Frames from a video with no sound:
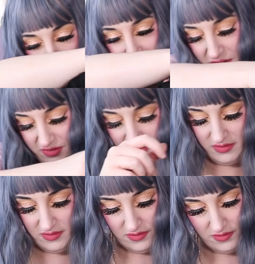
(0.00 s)
I don't know if
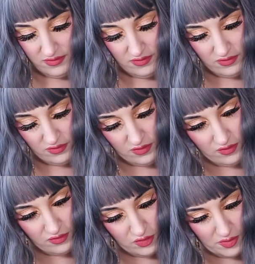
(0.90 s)
there's,
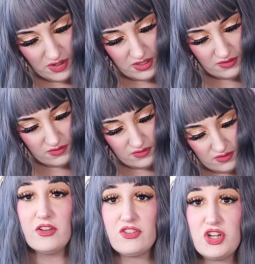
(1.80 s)
is there two pockets?
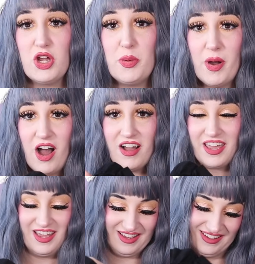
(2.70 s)
There's two
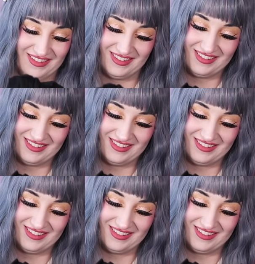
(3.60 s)
pockets.